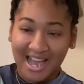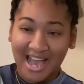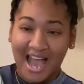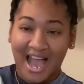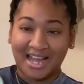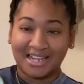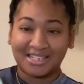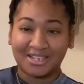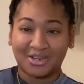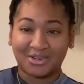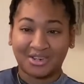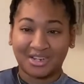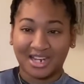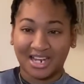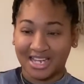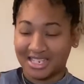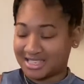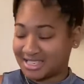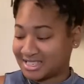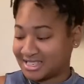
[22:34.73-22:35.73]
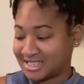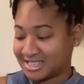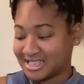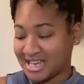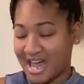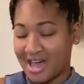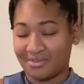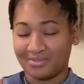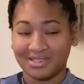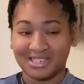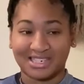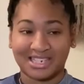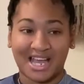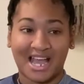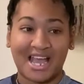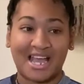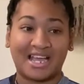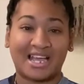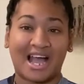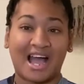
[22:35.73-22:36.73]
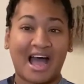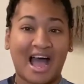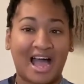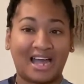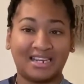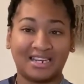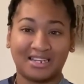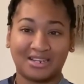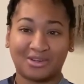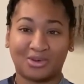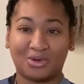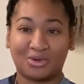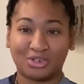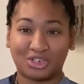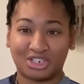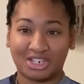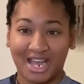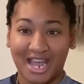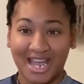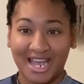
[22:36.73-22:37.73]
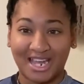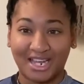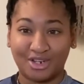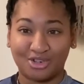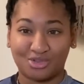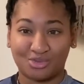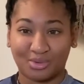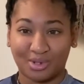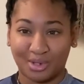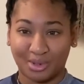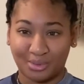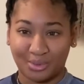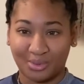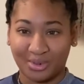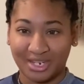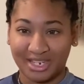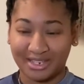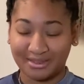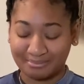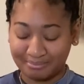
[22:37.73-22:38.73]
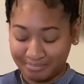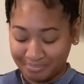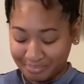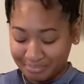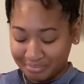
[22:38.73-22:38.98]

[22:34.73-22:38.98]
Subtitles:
I told Alexis, I was like, I need to go change really quick.